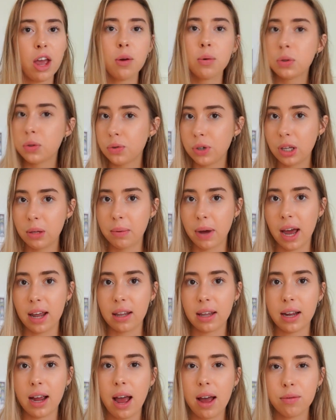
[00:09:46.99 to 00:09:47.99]
It was really
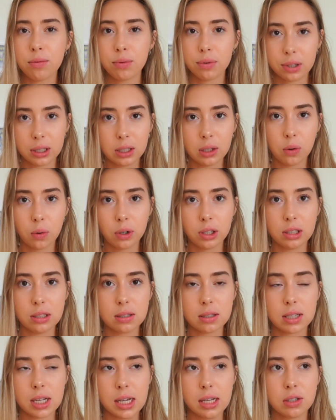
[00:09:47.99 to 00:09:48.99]
bad. Like, I have really oily
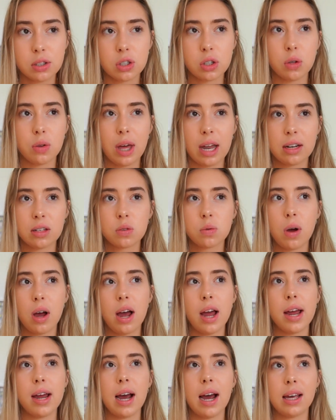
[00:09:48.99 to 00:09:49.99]
skin, so that is
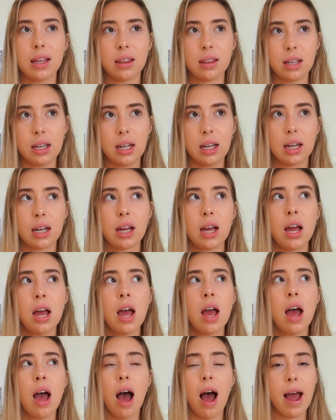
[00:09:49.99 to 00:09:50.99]
why I think
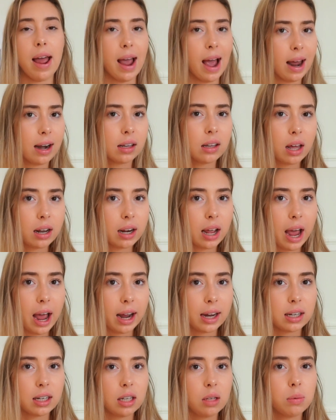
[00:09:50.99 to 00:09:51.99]
I had a lot of
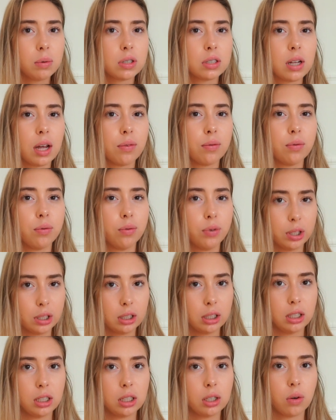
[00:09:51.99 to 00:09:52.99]
acne, because I have
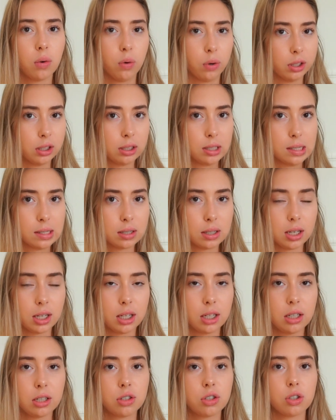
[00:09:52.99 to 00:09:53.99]
really oily
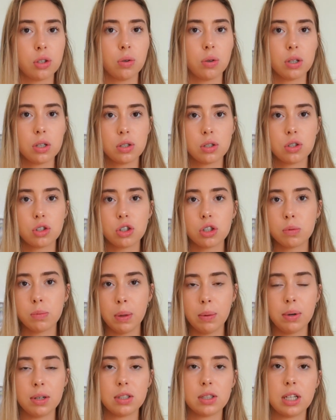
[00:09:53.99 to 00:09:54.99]
skin. So this just
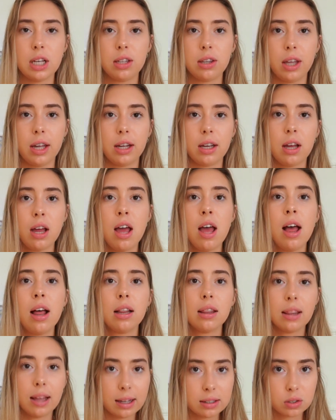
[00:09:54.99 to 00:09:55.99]
made my skin like
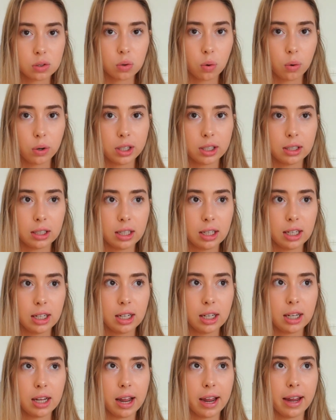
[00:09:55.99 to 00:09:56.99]
less
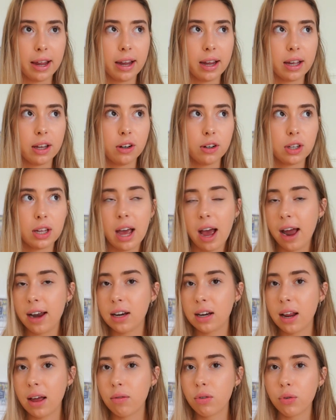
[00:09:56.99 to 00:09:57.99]
oily, and yeah, I
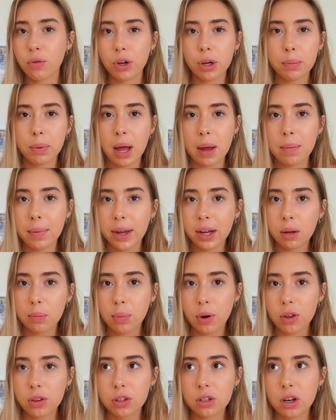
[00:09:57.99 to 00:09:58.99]
didn't have to reapply
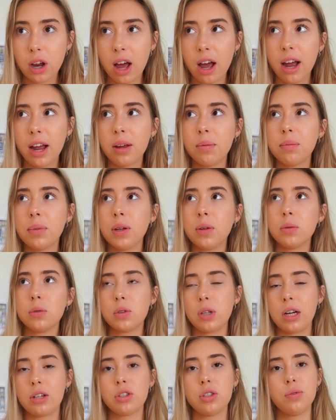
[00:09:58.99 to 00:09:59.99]
makeup all the time. It
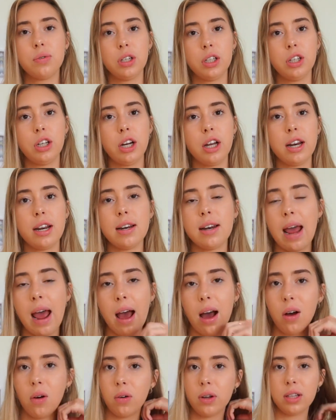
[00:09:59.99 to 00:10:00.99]
was actually really good, and
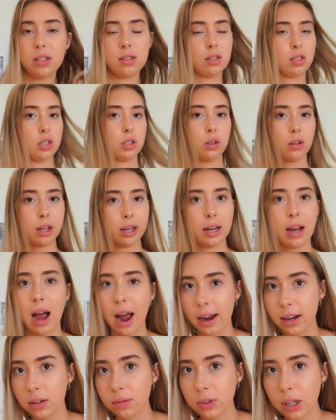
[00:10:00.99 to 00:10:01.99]
now it's still like
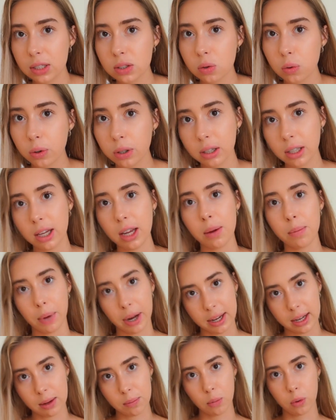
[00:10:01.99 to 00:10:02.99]
kind of less oily. It
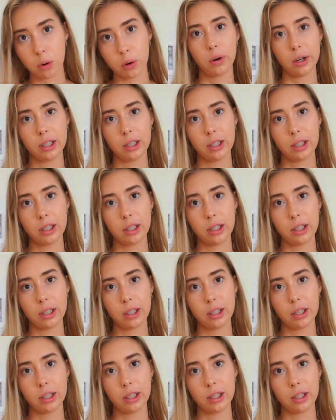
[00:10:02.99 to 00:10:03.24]
might get more